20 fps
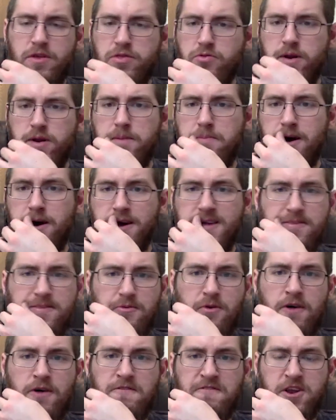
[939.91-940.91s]
The three pockets
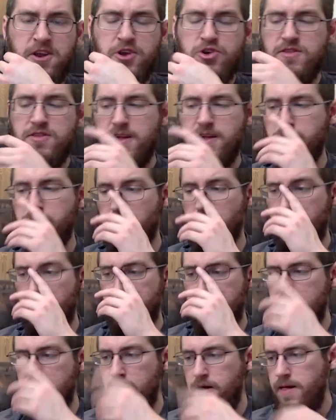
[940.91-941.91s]
were all finishes at the
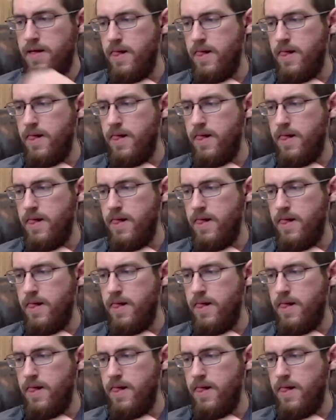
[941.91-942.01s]
rim.